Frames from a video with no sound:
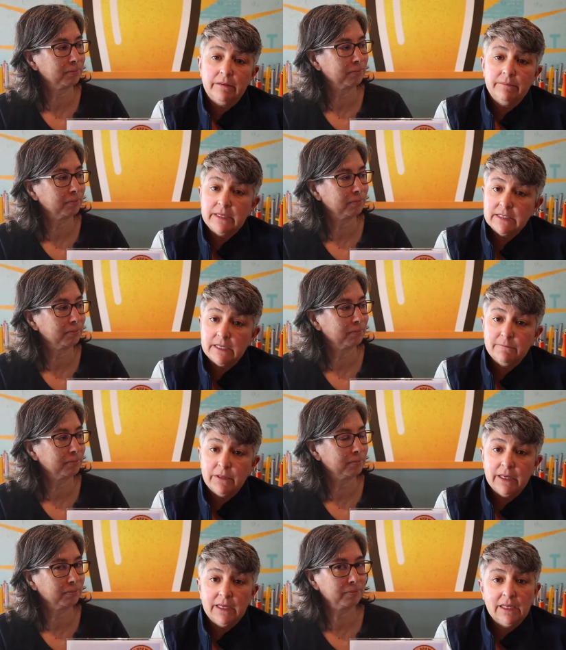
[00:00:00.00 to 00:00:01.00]
Speaker 1: a meze
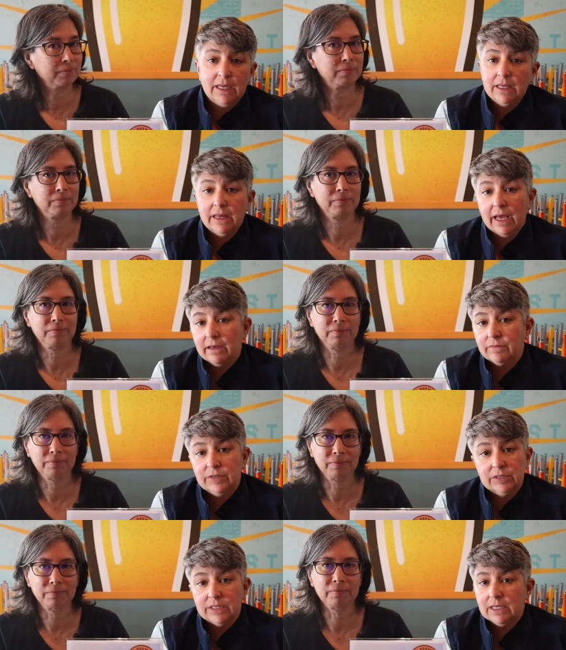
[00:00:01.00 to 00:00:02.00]
plate and that for
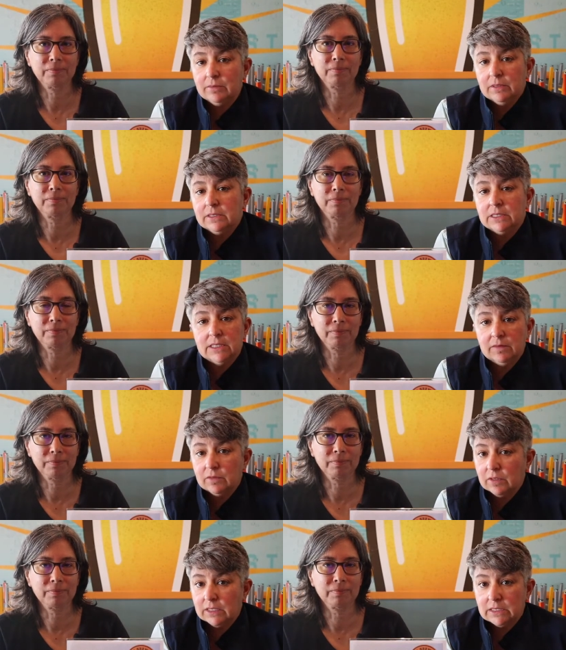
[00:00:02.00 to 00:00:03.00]
your table and just have a
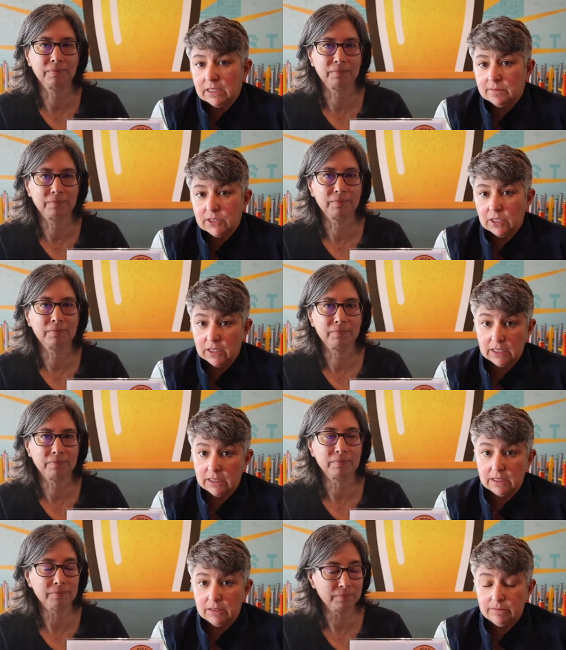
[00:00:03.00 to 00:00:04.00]
great time
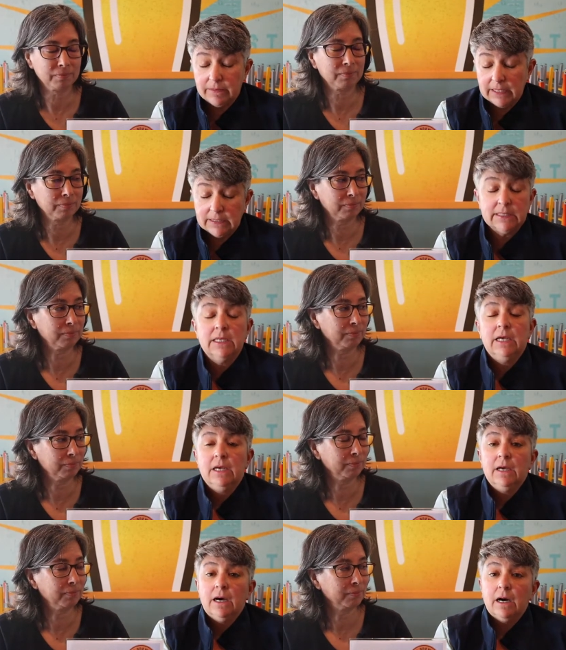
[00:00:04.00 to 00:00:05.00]
sharing little bites.
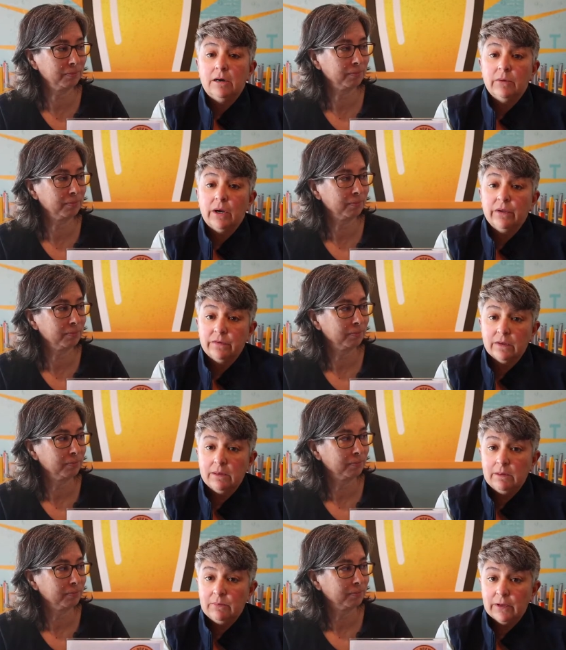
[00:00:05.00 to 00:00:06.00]
Mm-hmm. Uh, we're also going
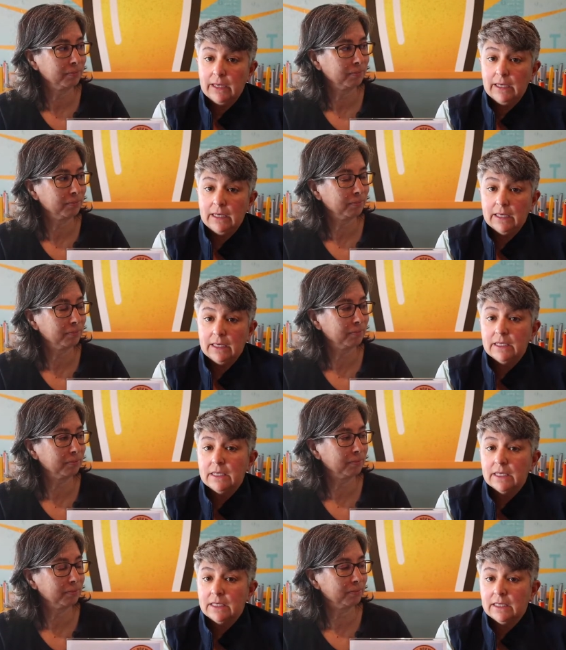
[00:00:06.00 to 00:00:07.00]
to be bringing in
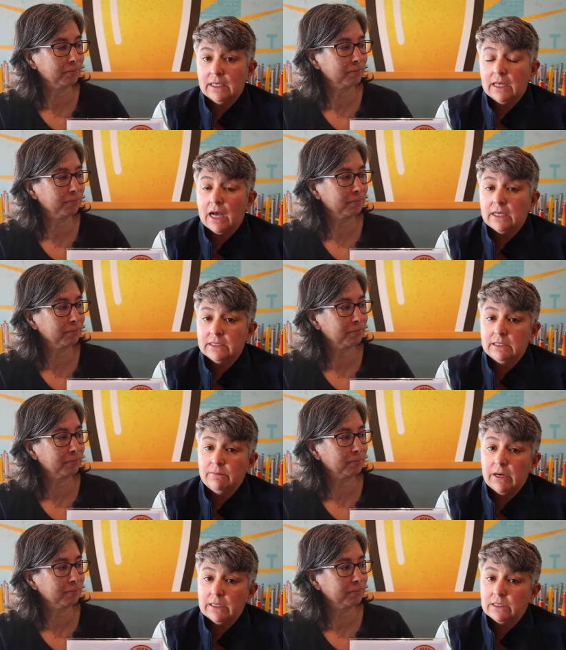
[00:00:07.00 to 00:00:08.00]
an
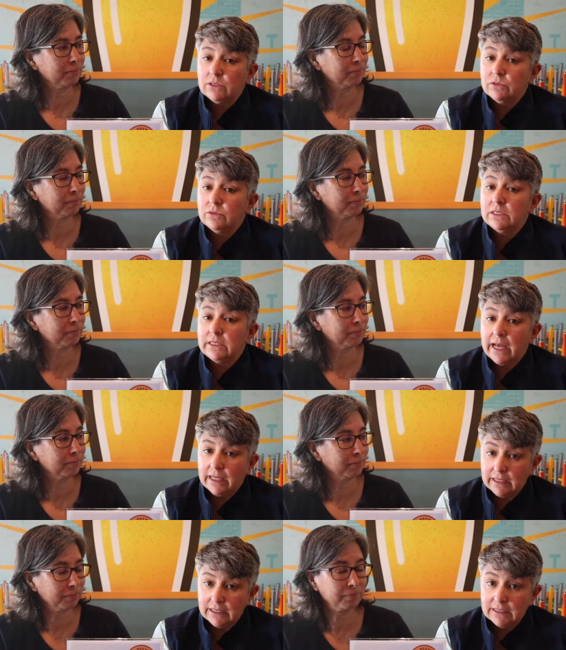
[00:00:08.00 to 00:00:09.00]
antipasto
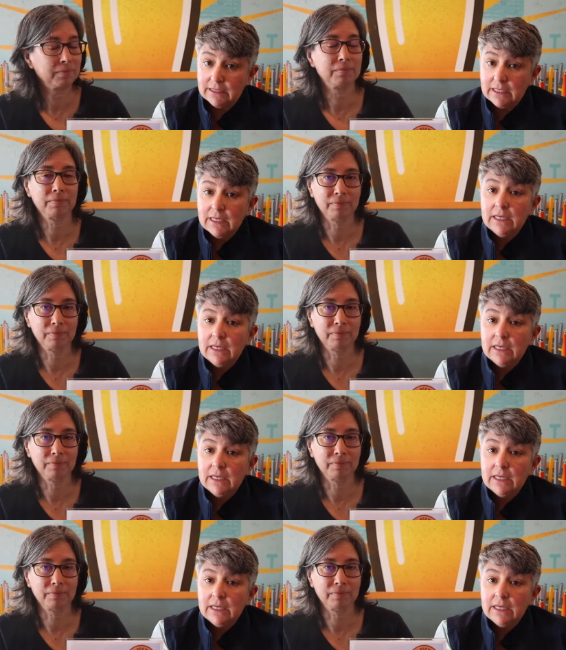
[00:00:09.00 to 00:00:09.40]
salad,